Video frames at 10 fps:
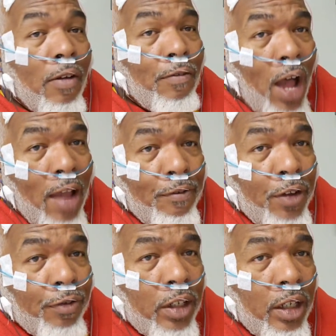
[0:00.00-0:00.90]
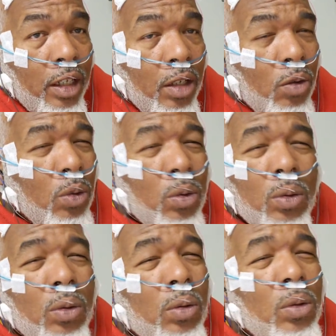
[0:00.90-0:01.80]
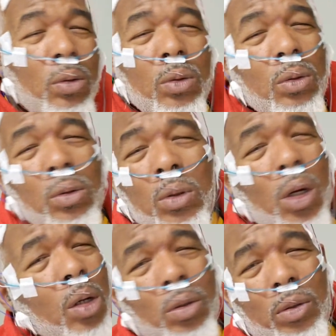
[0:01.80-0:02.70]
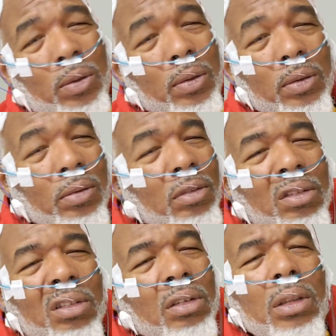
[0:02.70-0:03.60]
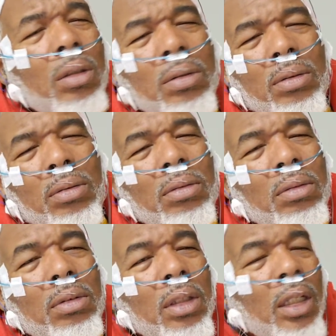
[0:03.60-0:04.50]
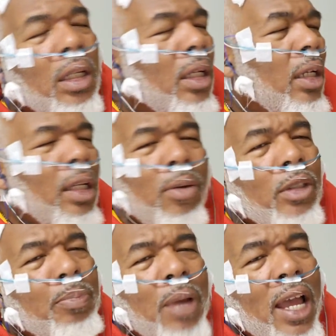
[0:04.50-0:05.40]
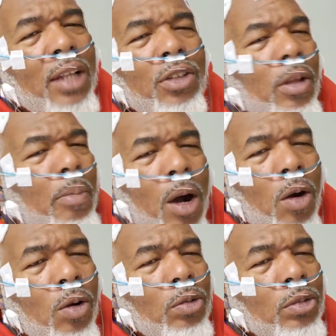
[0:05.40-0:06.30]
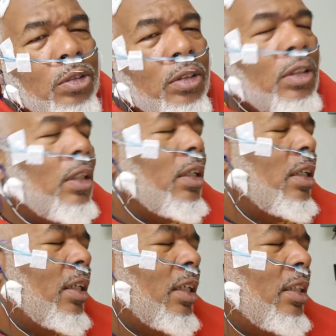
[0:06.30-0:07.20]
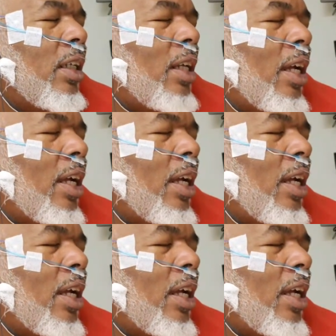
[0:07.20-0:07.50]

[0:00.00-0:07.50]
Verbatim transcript: 550. Ooh, ooh, ooh. It was bad to the bone. Then I